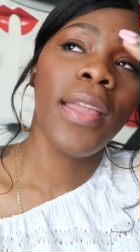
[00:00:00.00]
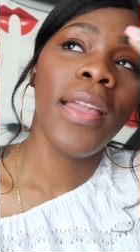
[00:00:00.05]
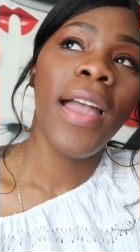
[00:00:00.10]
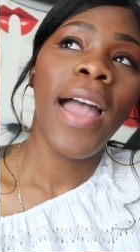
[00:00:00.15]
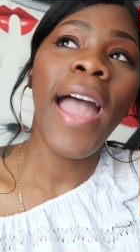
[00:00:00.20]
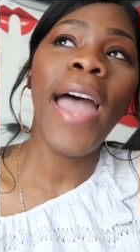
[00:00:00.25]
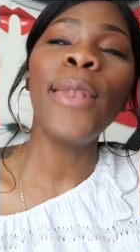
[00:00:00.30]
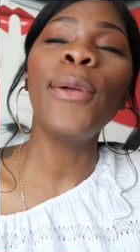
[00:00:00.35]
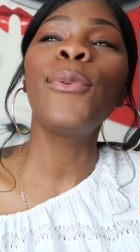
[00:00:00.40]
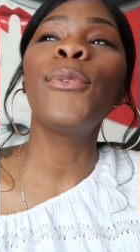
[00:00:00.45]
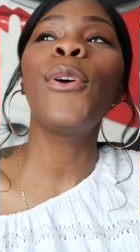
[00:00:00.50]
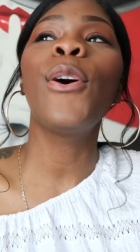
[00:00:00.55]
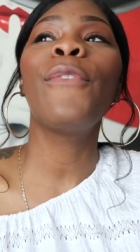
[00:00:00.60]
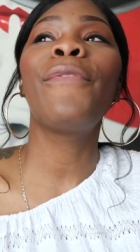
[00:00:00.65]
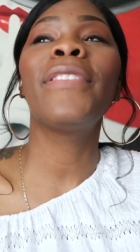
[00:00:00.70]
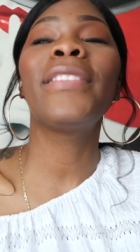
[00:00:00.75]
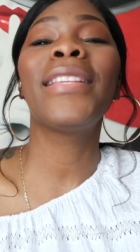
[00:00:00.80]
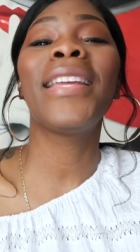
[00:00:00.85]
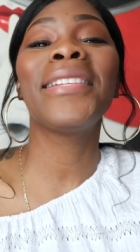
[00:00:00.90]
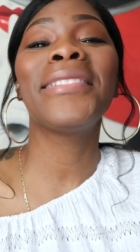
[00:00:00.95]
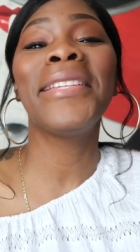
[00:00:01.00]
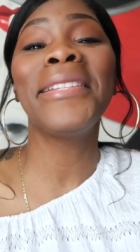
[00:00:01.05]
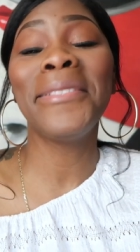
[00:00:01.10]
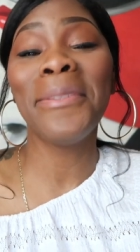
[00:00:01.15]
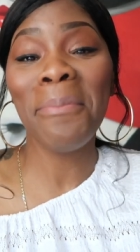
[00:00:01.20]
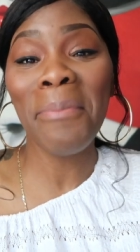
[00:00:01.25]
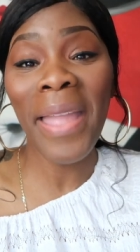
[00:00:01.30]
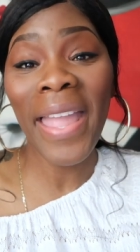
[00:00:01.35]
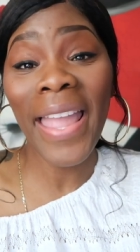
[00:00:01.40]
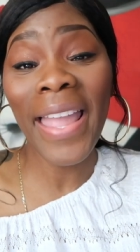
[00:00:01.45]
I don't know if it's because he's
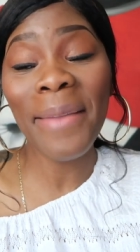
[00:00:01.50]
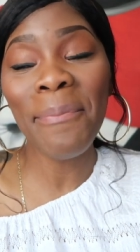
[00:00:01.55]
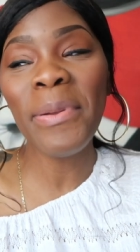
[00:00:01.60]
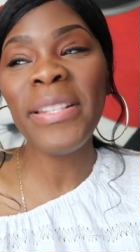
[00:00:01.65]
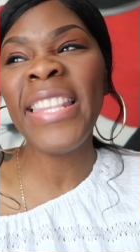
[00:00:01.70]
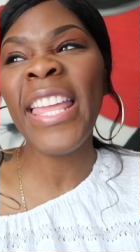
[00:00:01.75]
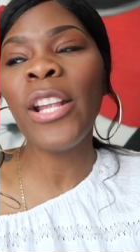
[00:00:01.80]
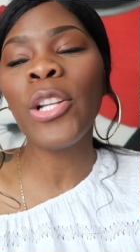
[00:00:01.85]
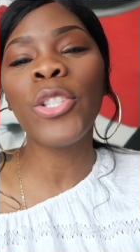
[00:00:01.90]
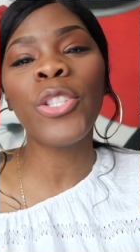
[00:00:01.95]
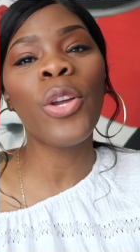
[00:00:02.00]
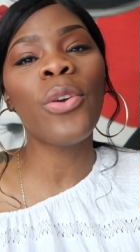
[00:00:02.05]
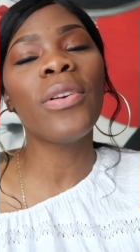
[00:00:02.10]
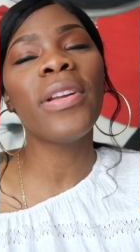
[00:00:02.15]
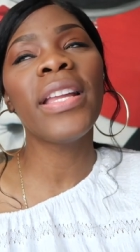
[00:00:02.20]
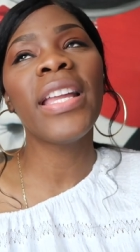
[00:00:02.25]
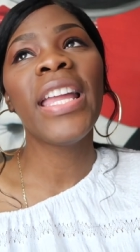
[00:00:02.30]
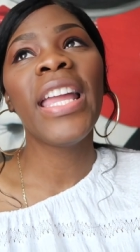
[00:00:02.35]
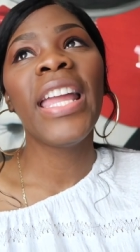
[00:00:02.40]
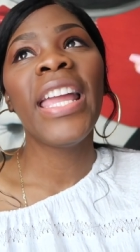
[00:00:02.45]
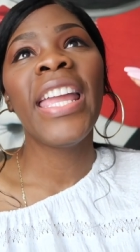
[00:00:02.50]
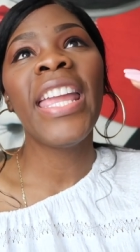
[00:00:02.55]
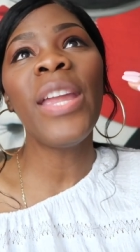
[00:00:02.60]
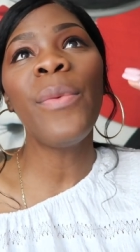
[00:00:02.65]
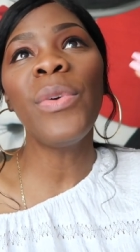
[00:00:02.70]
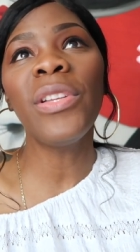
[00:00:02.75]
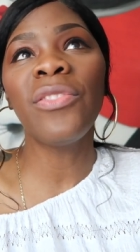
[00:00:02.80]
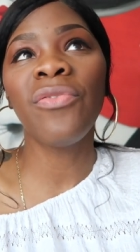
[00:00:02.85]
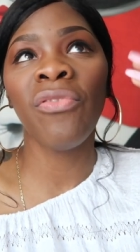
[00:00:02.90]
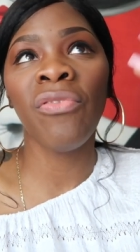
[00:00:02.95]
a man, but they're so, he
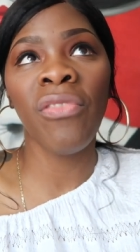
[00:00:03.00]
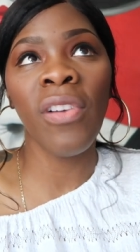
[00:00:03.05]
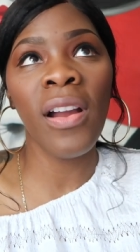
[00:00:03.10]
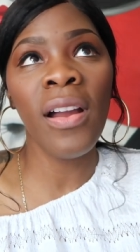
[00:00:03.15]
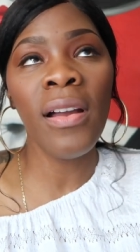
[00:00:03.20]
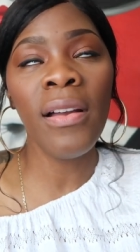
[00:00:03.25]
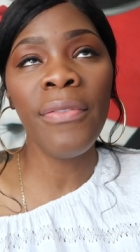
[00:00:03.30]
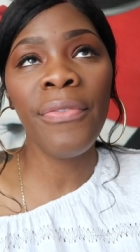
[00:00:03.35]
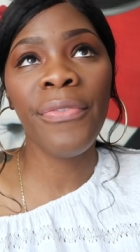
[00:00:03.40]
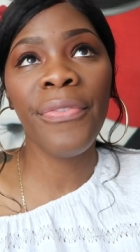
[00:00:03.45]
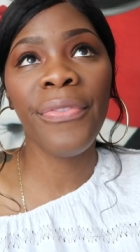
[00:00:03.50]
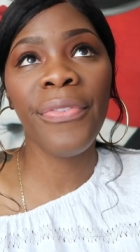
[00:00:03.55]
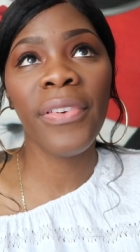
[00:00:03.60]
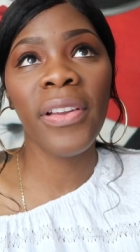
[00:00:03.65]
was rough.